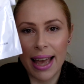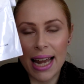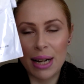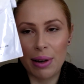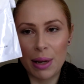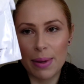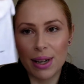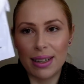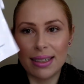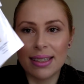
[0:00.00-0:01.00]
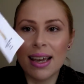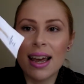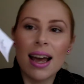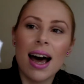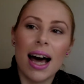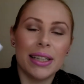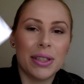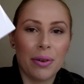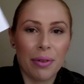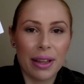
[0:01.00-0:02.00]
anyway, because I
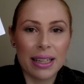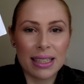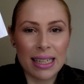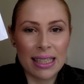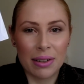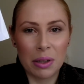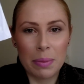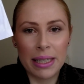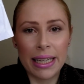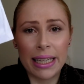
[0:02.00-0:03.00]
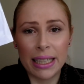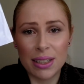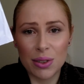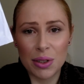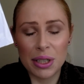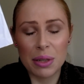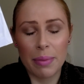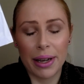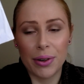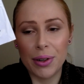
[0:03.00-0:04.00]
don't think it's necessarily particularly suited to
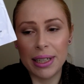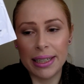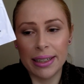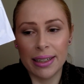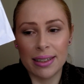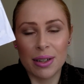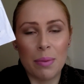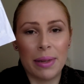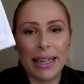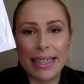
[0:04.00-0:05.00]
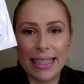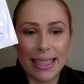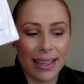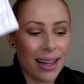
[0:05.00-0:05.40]
my oily and combination